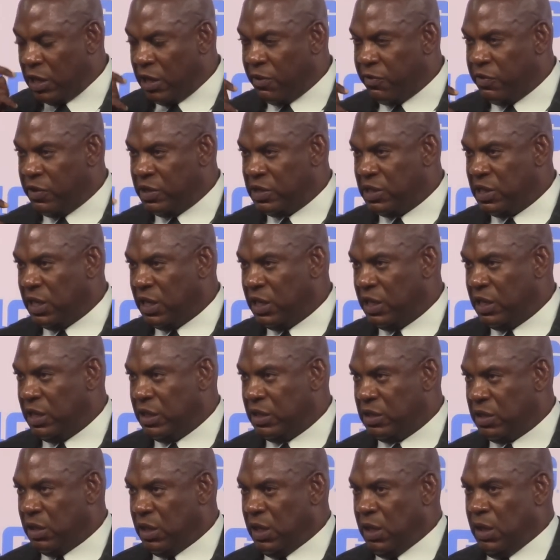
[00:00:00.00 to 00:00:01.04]
Our
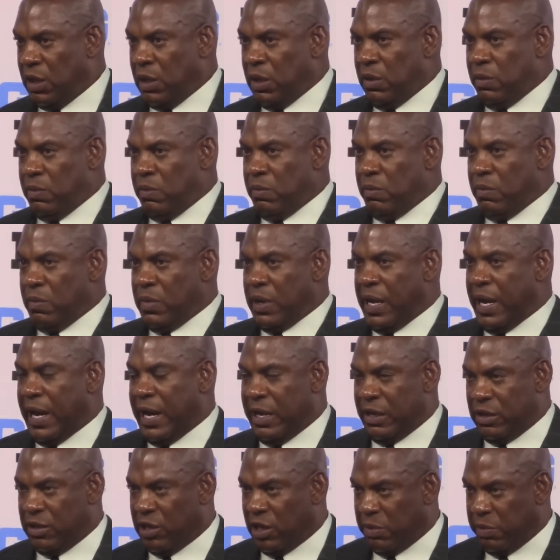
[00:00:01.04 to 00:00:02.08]
facilities
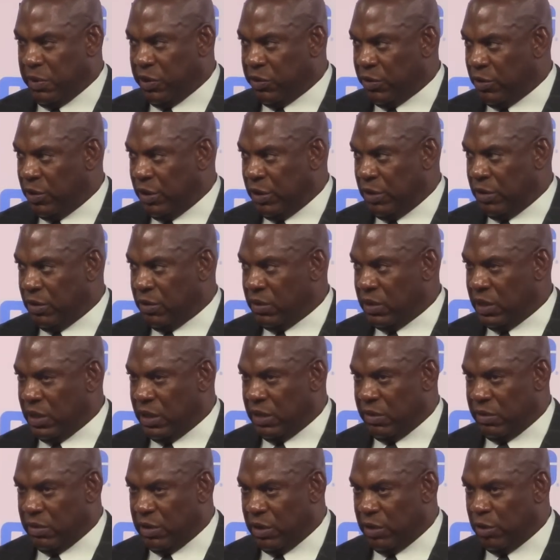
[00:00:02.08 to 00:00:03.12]
guy took me through the,
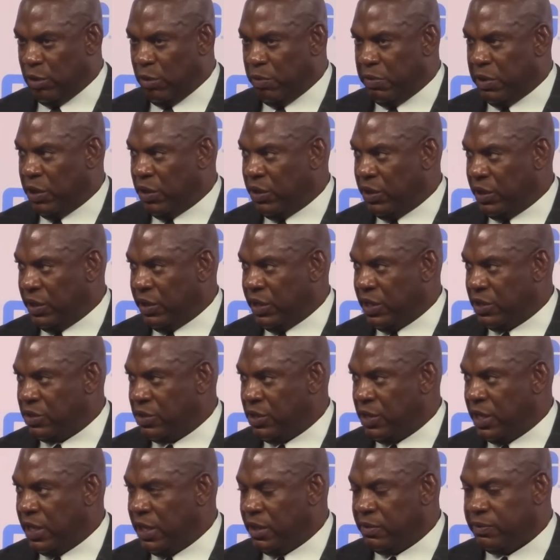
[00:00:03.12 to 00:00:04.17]
the, the new building
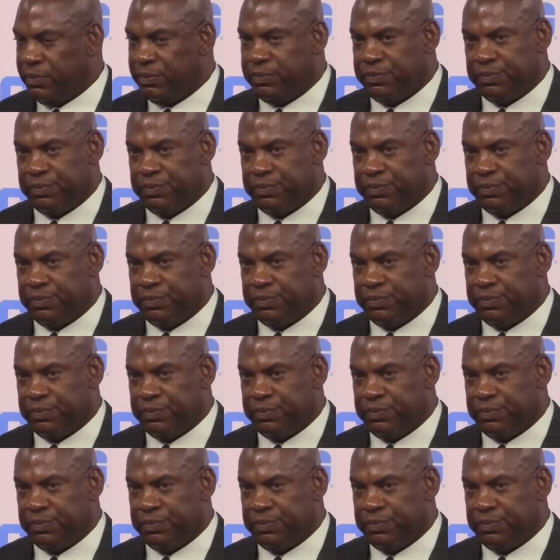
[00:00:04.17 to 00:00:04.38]
yesterday,